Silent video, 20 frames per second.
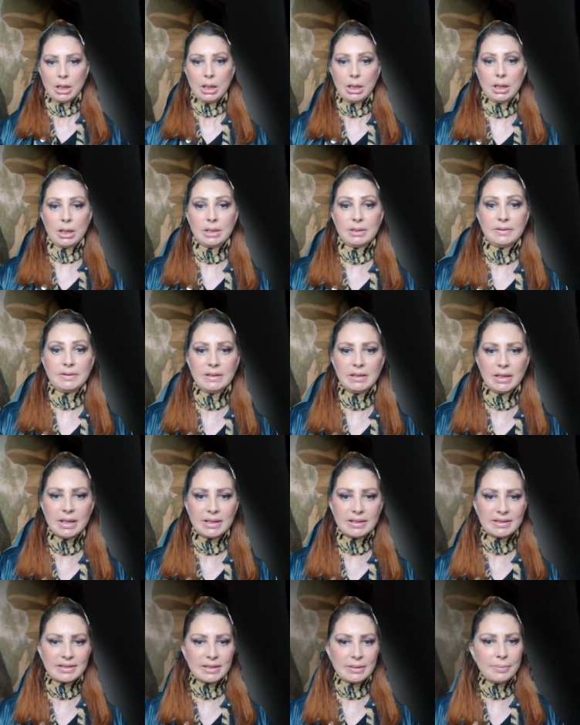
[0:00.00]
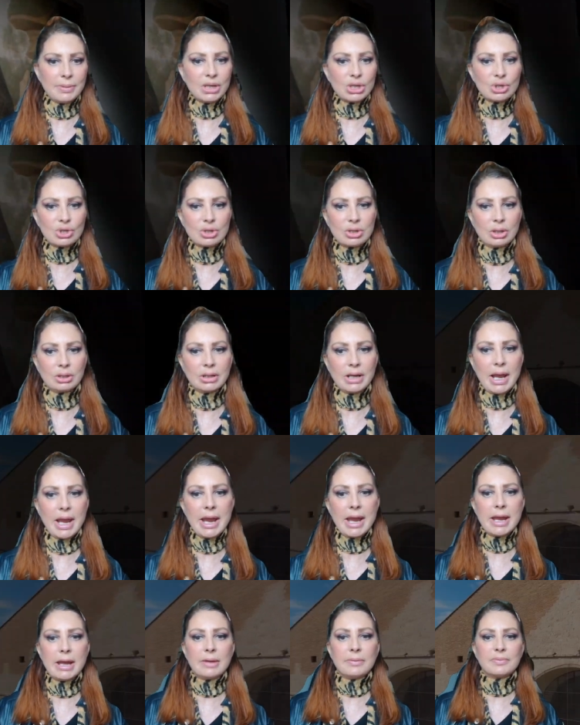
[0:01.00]
and the exhibition
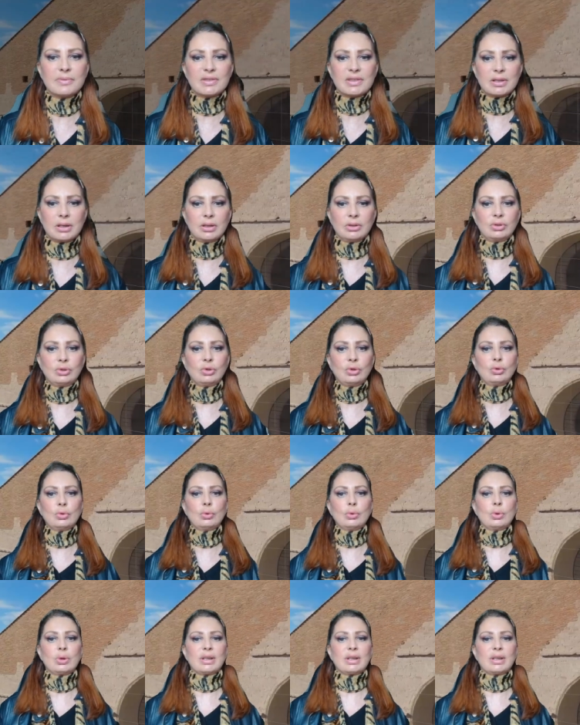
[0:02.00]
aims to